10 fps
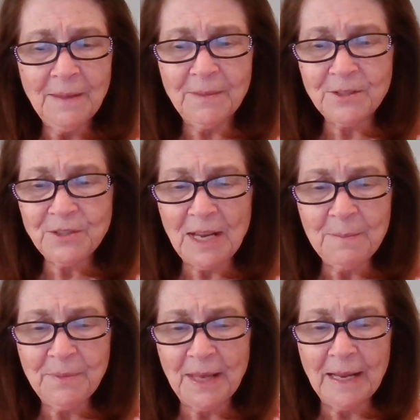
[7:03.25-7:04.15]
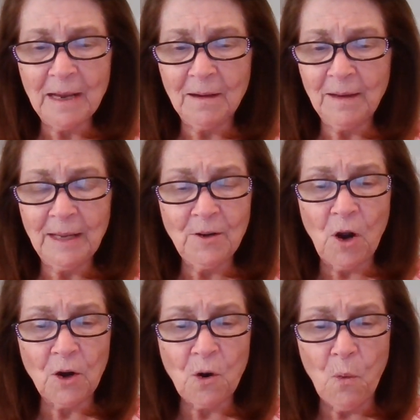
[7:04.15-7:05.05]
The same thing uh, in
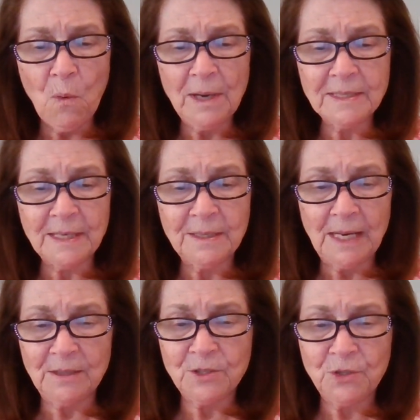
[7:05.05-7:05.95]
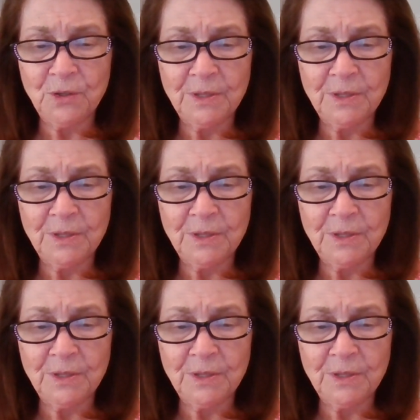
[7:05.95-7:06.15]
our coins and in